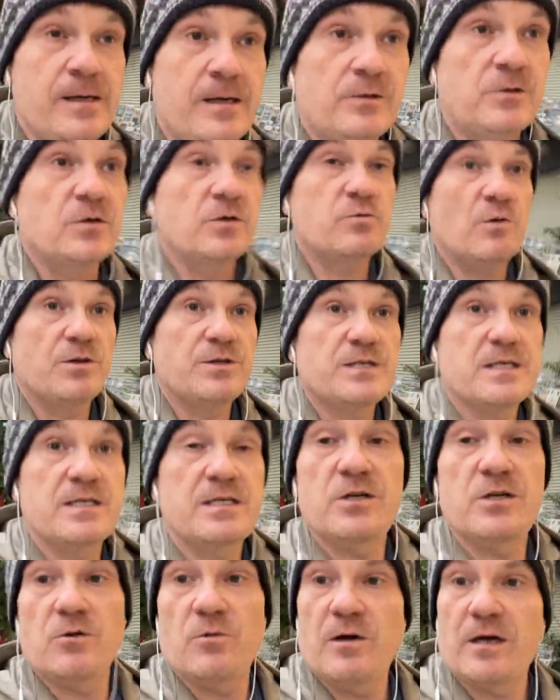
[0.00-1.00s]
Just wanted
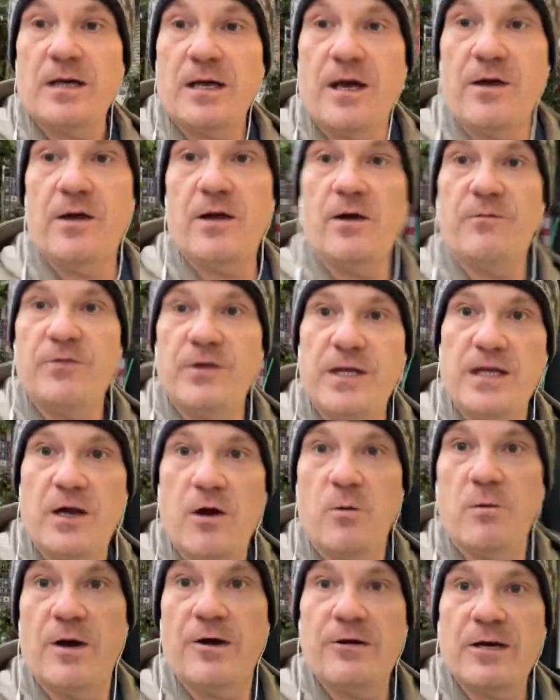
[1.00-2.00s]
to do a
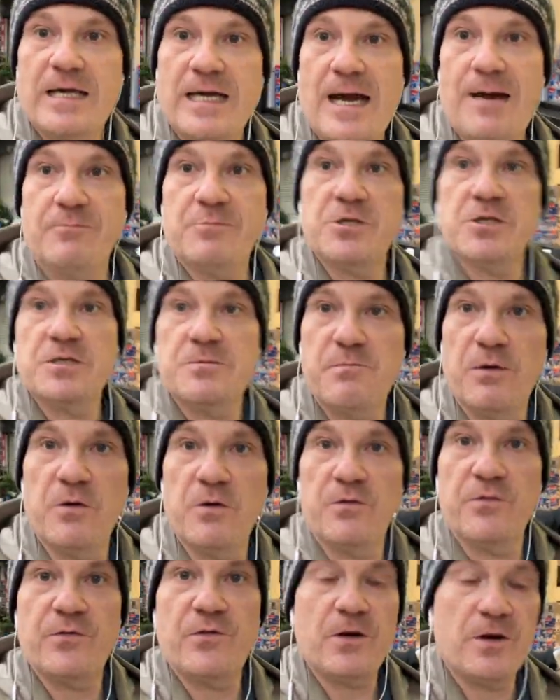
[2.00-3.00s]
video where it captures
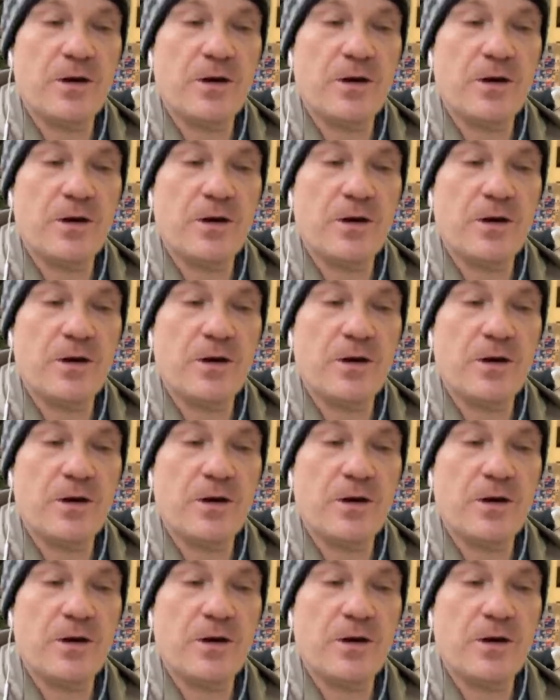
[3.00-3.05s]
both